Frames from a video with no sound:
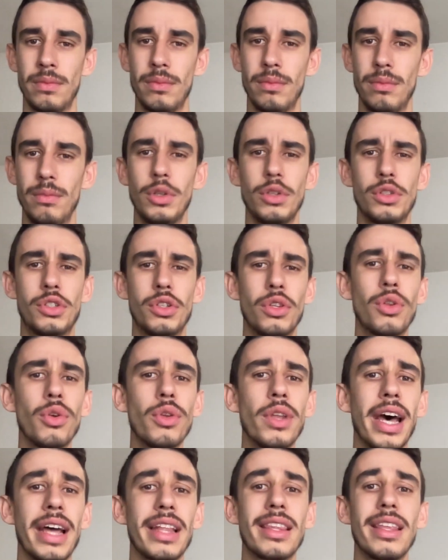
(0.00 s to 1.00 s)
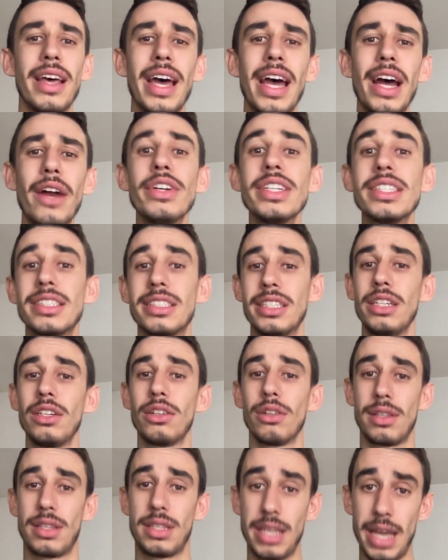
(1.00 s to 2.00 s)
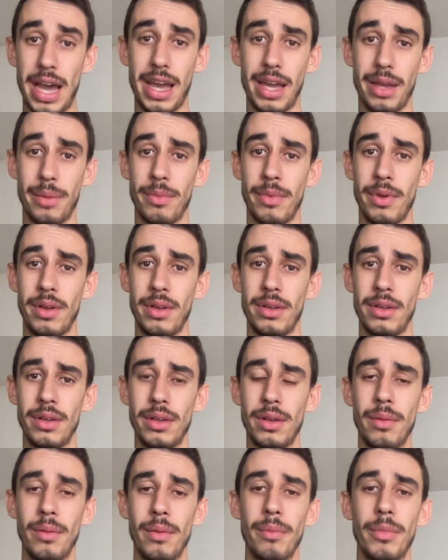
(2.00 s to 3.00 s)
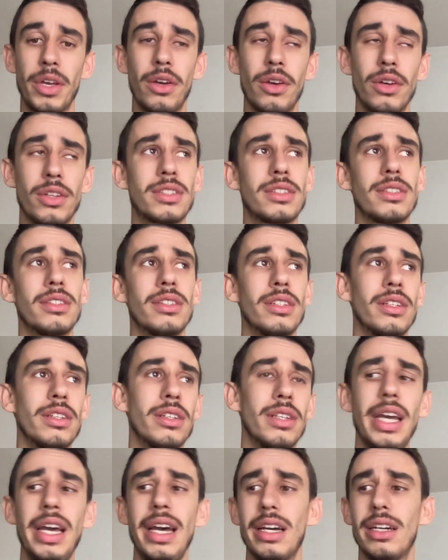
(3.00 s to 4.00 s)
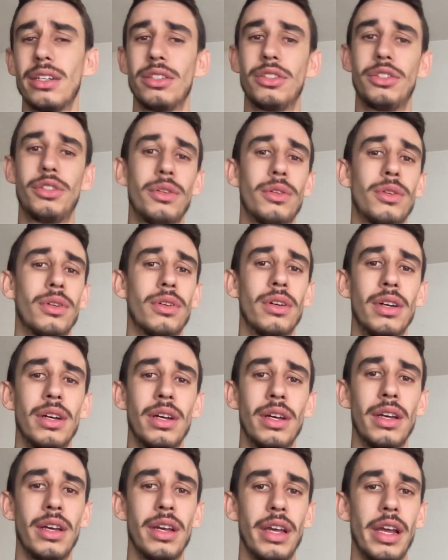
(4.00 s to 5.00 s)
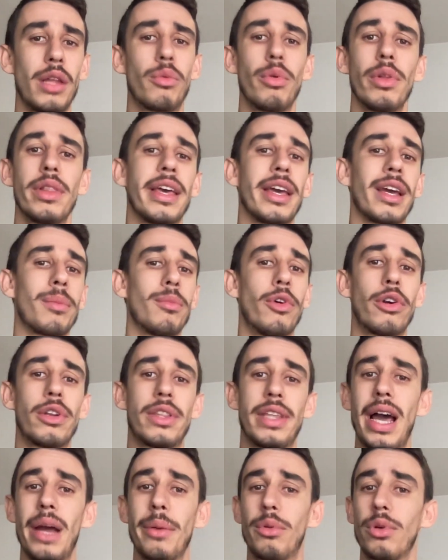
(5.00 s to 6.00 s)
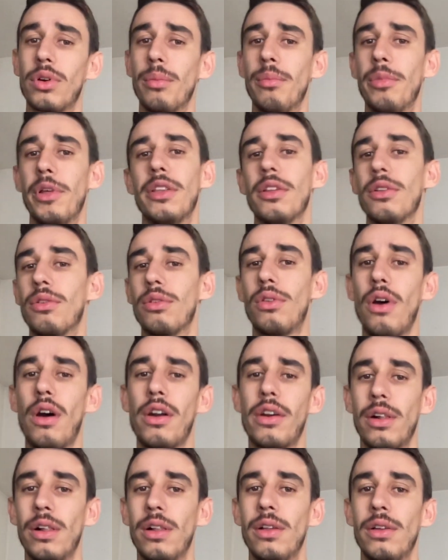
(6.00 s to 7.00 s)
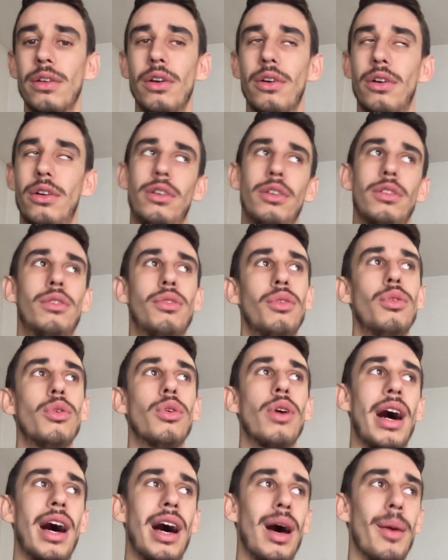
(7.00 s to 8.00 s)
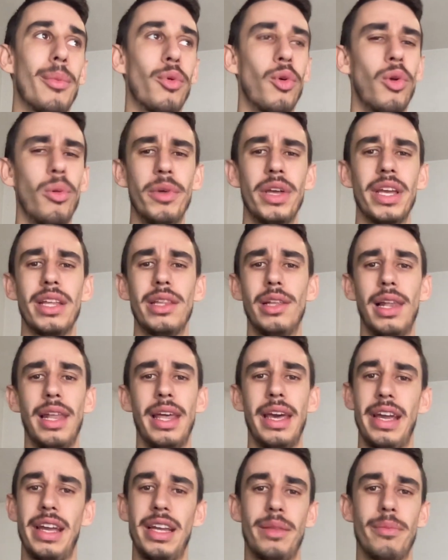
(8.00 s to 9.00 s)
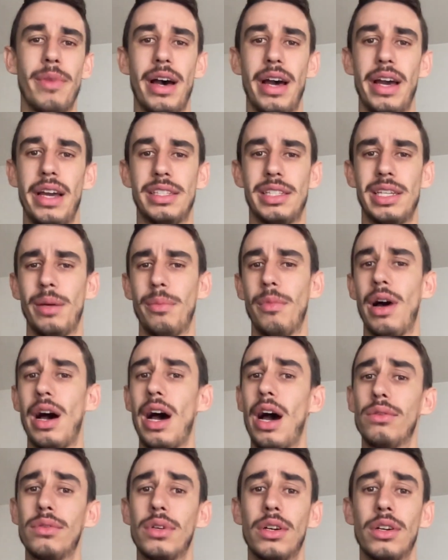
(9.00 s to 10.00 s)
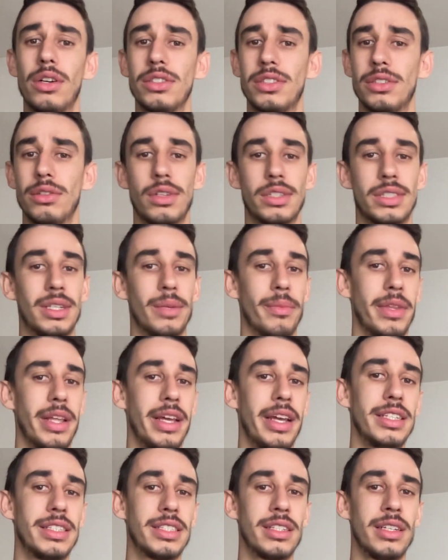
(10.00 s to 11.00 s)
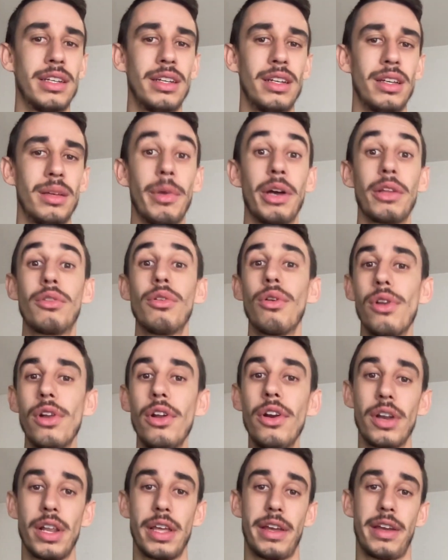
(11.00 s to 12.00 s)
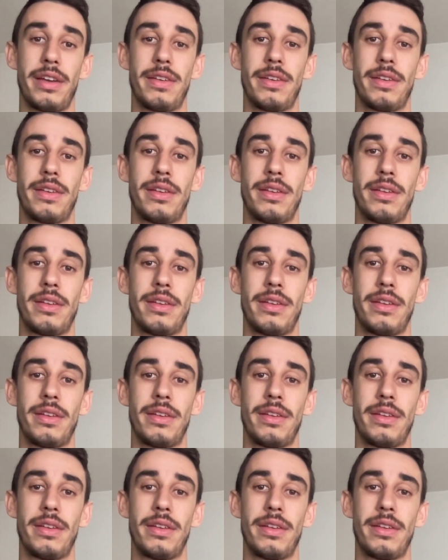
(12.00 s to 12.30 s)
You should do that every single time because yeah, sure, it will take more time to complete the tutorial. Your to-do app will be delayed by some hours or some days, but you're learning.